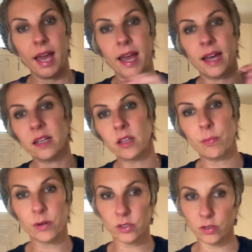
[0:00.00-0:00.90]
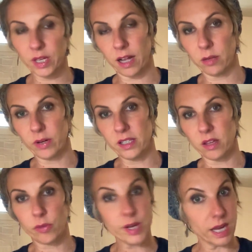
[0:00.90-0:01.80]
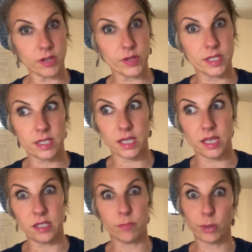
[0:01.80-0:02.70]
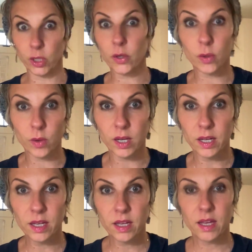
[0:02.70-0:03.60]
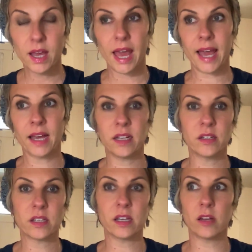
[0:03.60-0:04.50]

and the person who calibrates at 300 sees blue. And,